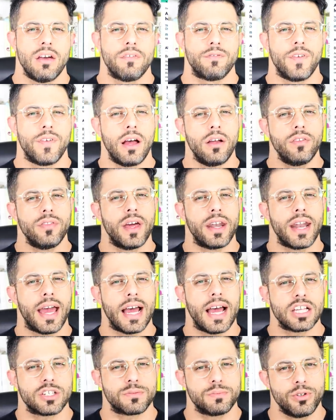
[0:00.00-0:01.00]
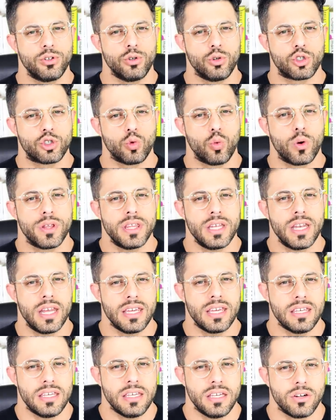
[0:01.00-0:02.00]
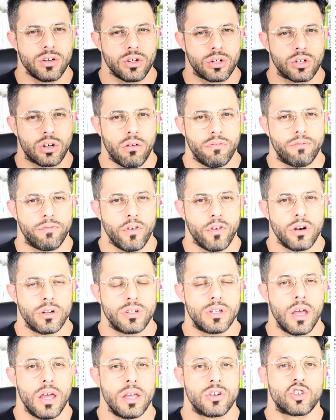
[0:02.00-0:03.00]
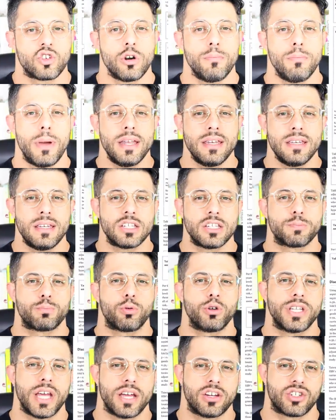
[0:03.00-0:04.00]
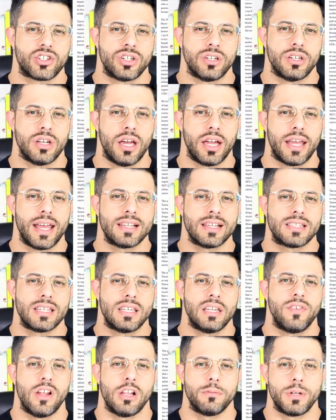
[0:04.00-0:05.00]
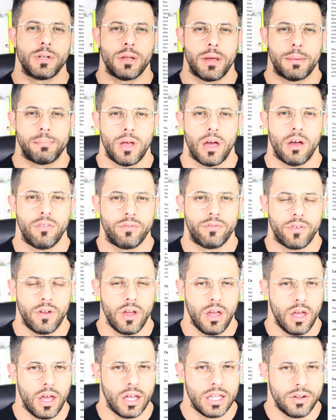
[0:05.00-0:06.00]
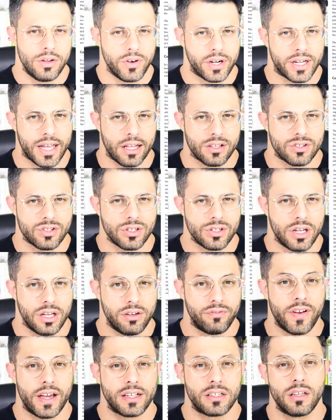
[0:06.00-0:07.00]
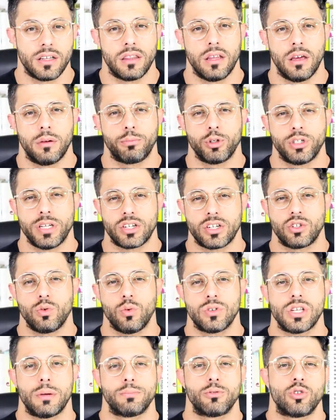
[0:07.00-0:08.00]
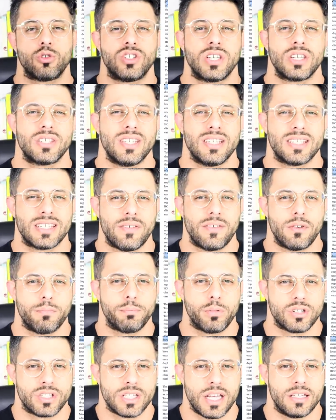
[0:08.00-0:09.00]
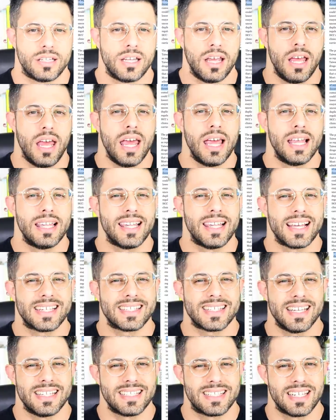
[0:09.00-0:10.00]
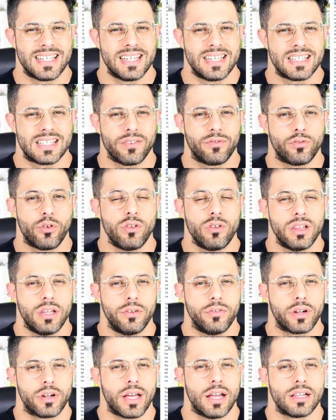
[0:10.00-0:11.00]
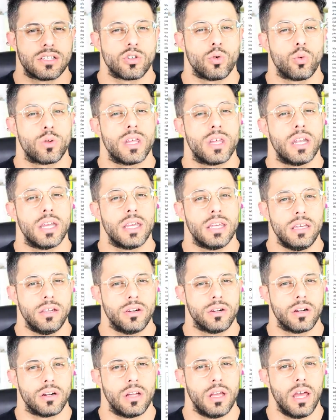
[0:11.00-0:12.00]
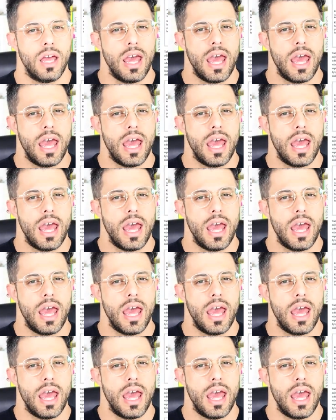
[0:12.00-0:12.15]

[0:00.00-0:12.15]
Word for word: found that aspirin use within a year conferred tremendous protection against the development of liver cancer. In fact, the protection was up to 67% less incidence of liver cancer within a year.